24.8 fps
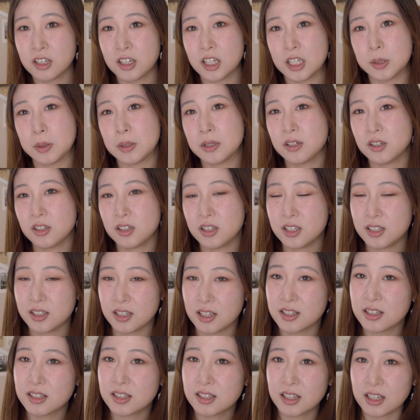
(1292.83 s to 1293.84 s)
especially
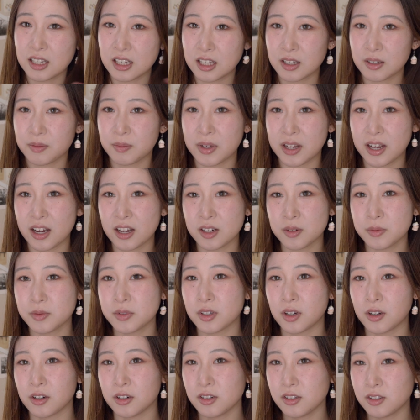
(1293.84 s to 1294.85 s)
since like my
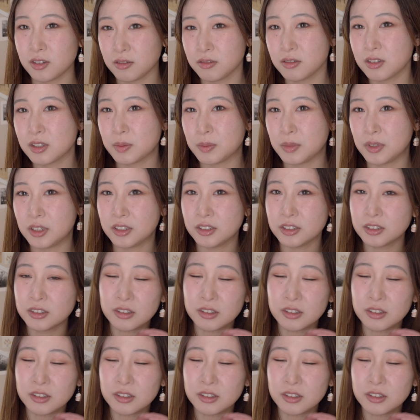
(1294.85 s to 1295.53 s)
items are so small,